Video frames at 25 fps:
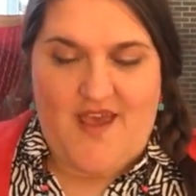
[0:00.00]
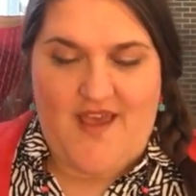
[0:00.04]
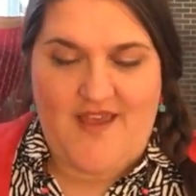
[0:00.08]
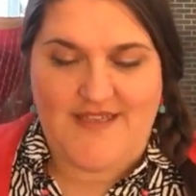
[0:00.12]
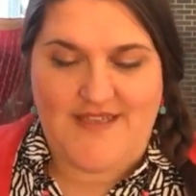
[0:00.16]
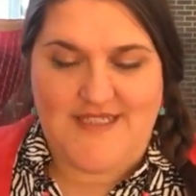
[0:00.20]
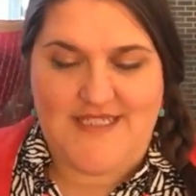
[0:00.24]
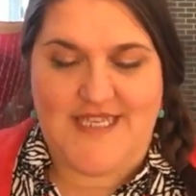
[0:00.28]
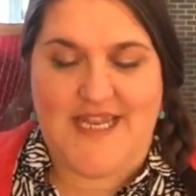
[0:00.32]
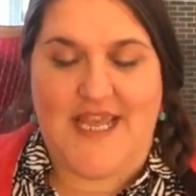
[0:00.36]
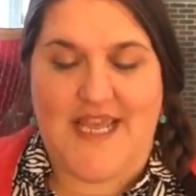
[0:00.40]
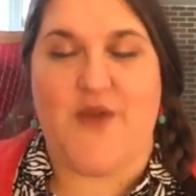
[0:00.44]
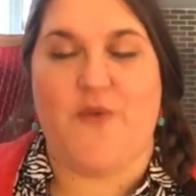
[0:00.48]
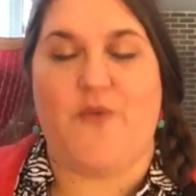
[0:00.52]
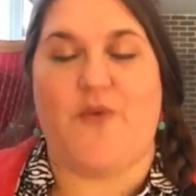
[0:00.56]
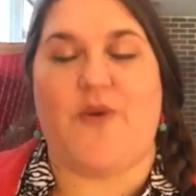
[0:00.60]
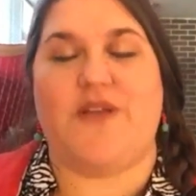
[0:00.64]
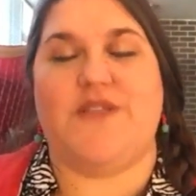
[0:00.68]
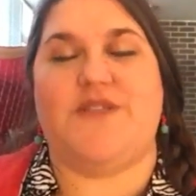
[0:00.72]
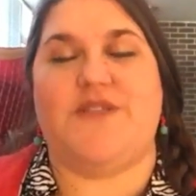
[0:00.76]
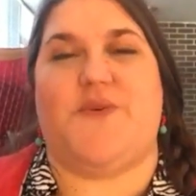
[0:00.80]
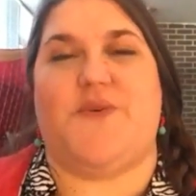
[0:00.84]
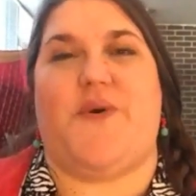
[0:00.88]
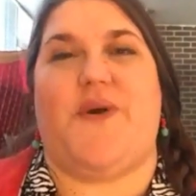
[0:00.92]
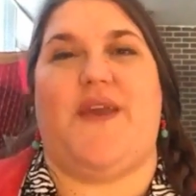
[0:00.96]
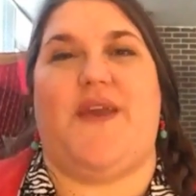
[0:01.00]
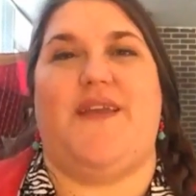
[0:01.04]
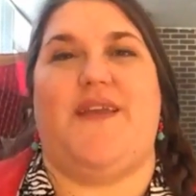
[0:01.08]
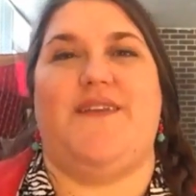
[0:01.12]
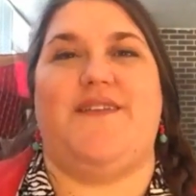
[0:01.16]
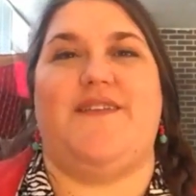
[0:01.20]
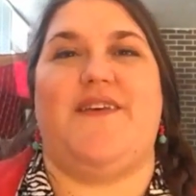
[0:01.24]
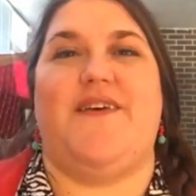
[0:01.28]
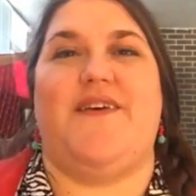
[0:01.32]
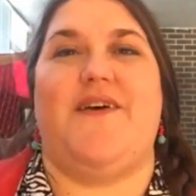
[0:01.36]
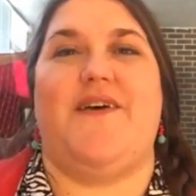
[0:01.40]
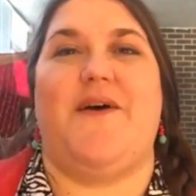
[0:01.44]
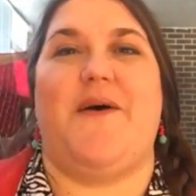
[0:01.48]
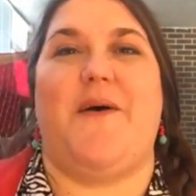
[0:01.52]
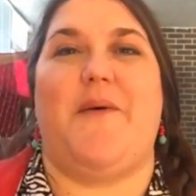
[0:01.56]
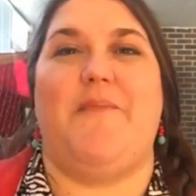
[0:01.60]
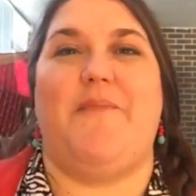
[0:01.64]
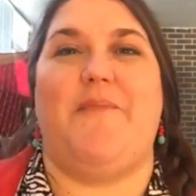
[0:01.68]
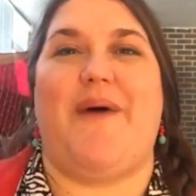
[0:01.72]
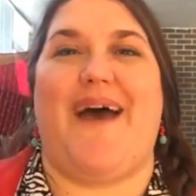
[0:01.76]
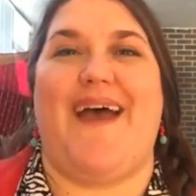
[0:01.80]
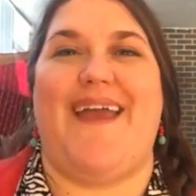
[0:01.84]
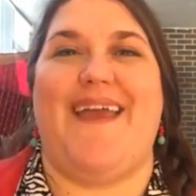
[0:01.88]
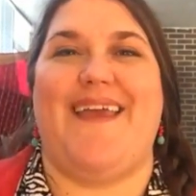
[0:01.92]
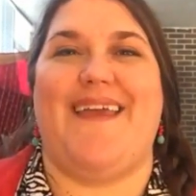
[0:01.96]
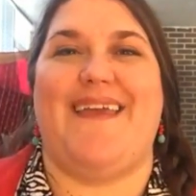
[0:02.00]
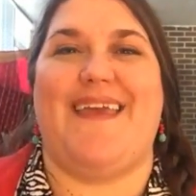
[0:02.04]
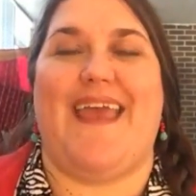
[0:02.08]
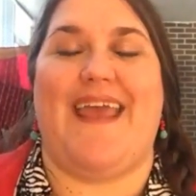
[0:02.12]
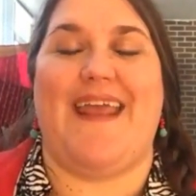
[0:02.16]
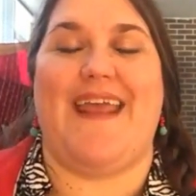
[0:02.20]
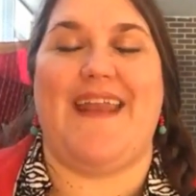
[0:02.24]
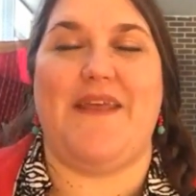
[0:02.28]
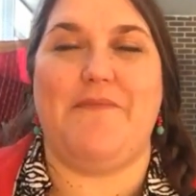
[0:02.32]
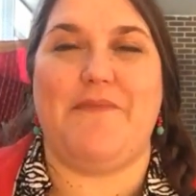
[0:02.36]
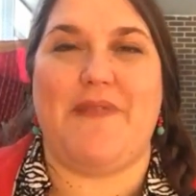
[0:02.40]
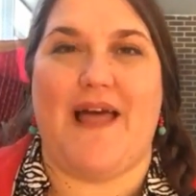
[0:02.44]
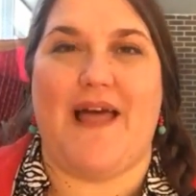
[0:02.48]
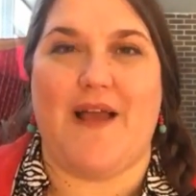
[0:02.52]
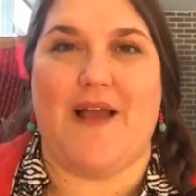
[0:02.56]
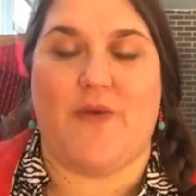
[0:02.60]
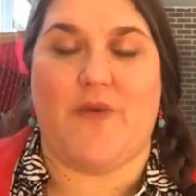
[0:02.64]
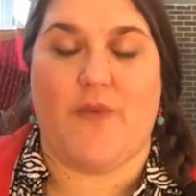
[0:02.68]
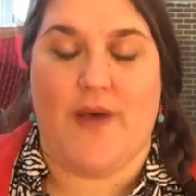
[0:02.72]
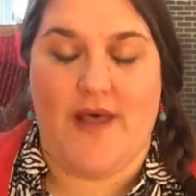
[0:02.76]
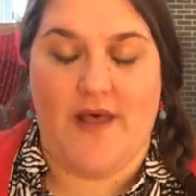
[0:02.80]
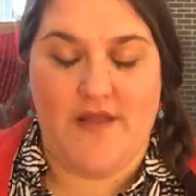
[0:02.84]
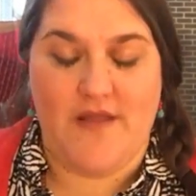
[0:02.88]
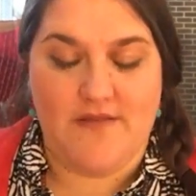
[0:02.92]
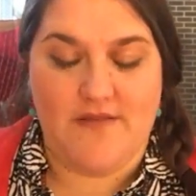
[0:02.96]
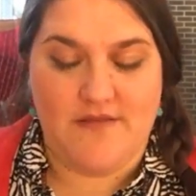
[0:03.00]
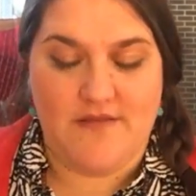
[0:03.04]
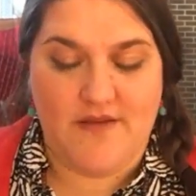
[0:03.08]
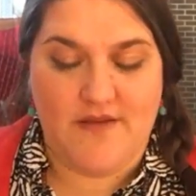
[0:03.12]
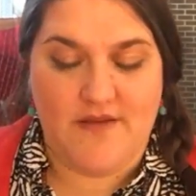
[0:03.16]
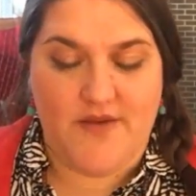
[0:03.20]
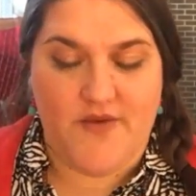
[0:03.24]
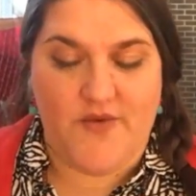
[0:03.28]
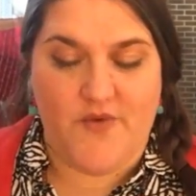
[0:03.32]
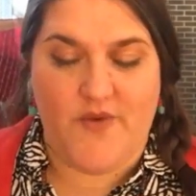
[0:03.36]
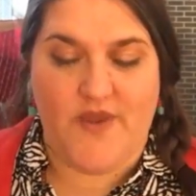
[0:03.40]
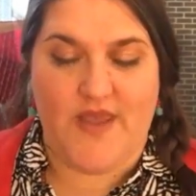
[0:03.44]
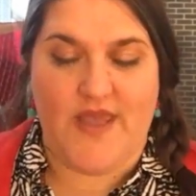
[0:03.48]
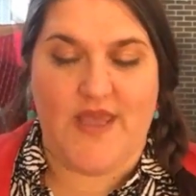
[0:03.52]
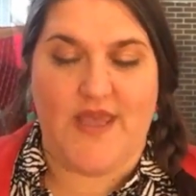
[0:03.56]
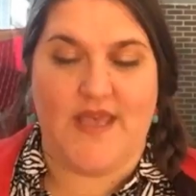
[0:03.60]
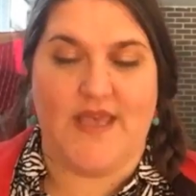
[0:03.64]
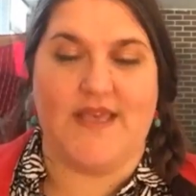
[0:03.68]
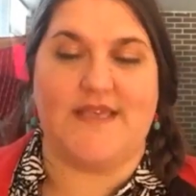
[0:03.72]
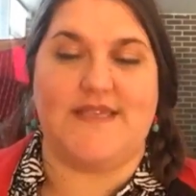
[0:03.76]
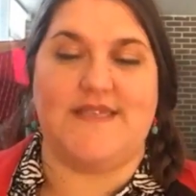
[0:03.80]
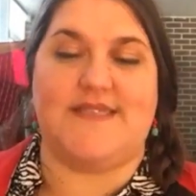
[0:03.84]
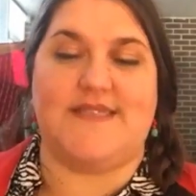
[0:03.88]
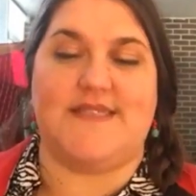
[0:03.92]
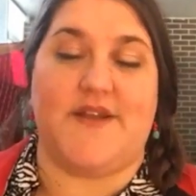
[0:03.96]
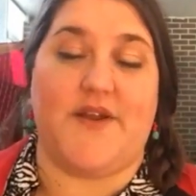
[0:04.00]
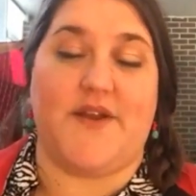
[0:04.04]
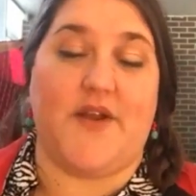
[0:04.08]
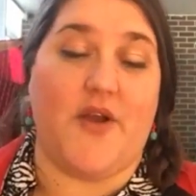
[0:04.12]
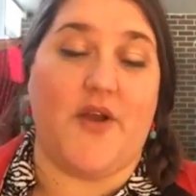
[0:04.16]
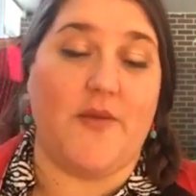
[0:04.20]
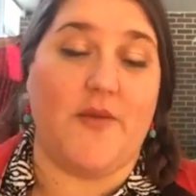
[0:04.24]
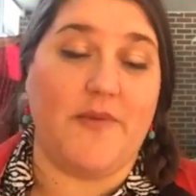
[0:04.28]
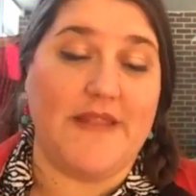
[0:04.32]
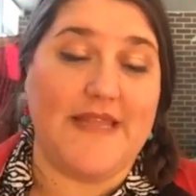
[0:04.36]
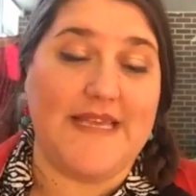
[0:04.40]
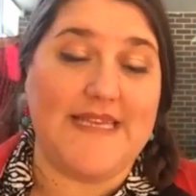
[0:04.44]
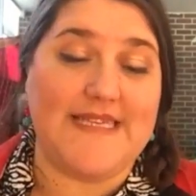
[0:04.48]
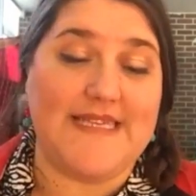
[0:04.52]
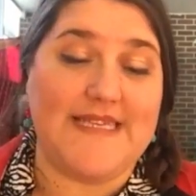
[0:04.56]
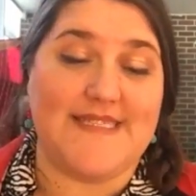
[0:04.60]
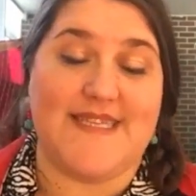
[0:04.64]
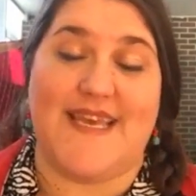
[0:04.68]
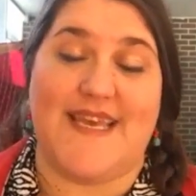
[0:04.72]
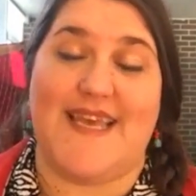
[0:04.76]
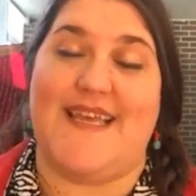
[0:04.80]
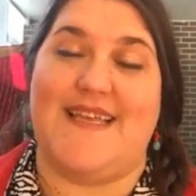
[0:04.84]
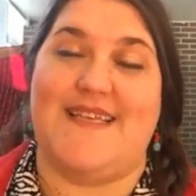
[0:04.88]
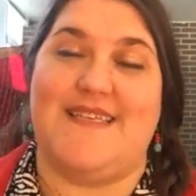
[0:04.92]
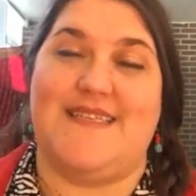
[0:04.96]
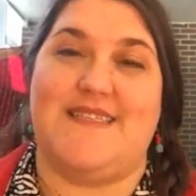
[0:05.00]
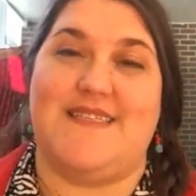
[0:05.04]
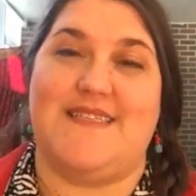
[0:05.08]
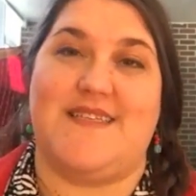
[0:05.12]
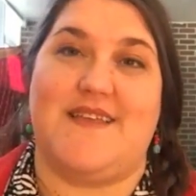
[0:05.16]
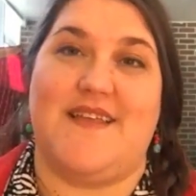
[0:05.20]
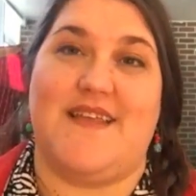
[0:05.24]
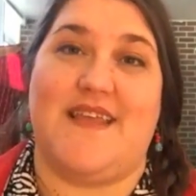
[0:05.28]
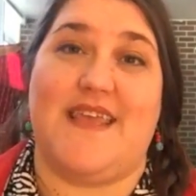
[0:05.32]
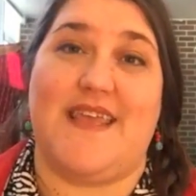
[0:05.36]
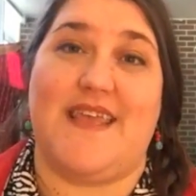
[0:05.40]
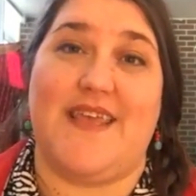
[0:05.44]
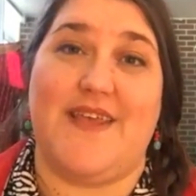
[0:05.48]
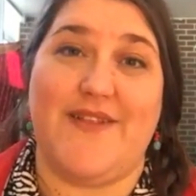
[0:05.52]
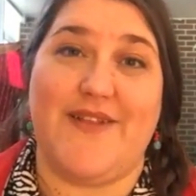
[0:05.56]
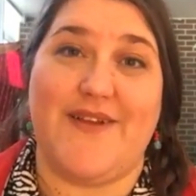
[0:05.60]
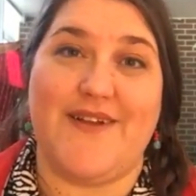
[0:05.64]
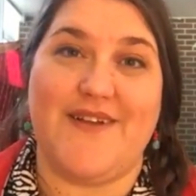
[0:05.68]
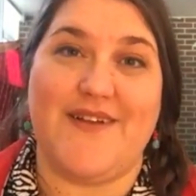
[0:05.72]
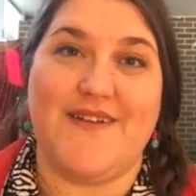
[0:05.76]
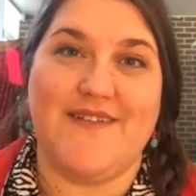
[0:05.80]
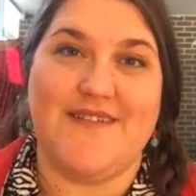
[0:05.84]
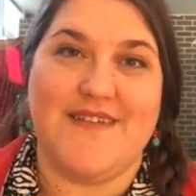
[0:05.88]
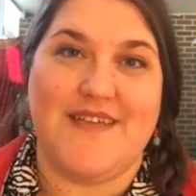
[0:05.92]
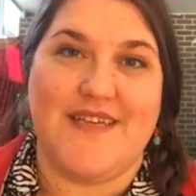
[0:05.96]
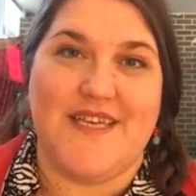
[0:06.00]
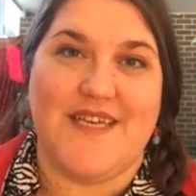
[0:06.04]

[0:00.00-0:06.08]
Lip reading: Today we're joined by Katie Blackwell, who is an herbalist and healer.